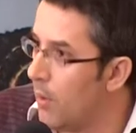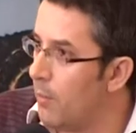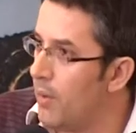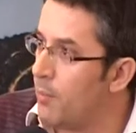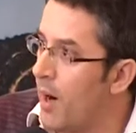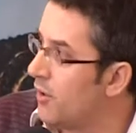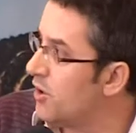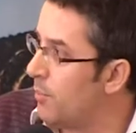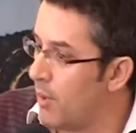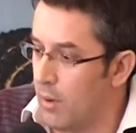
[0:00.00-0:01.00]
a big
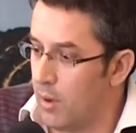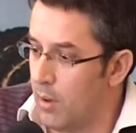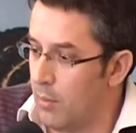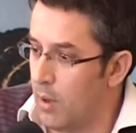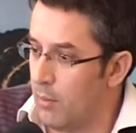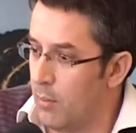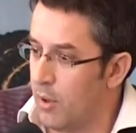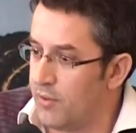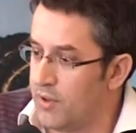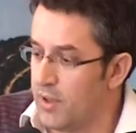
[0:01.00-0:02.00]
partnership
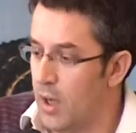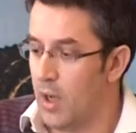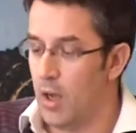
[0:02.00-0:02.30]
about this.